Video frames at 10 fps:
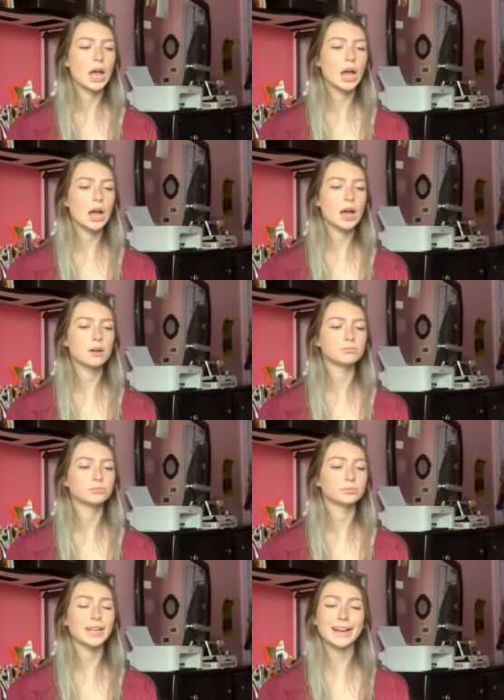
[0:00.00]

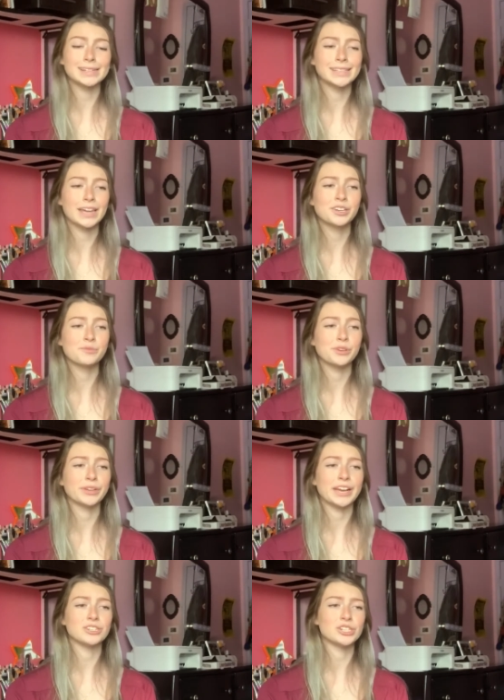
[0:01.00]
Um, like I said,
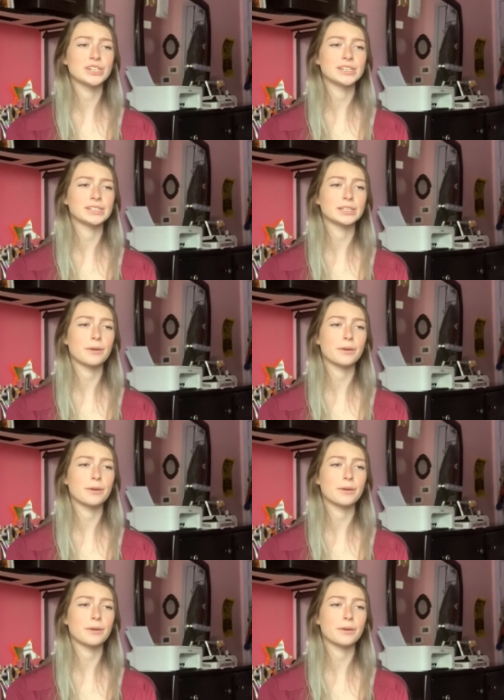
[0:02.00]
communication is